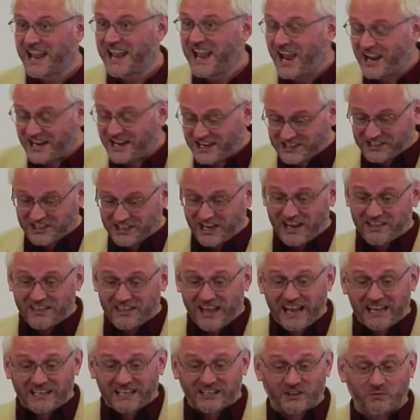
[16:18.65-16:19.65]
And he's saying
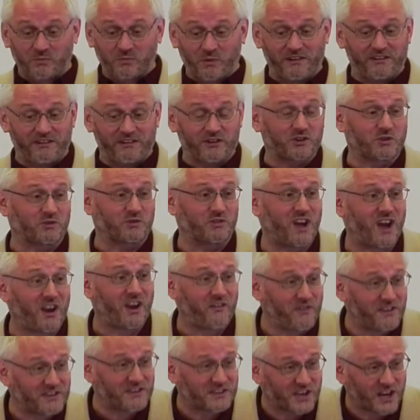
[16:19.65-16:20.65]
that spiritual
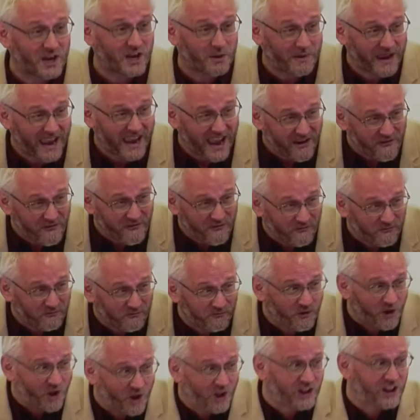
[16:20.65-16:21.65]
life is going to be a
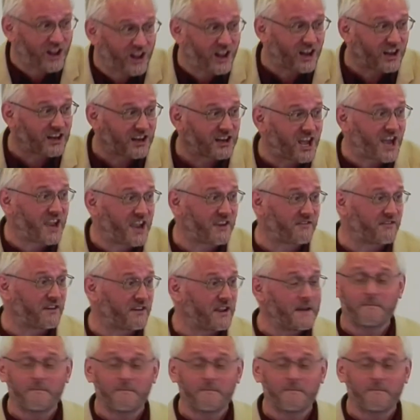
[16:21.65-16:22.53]
full life.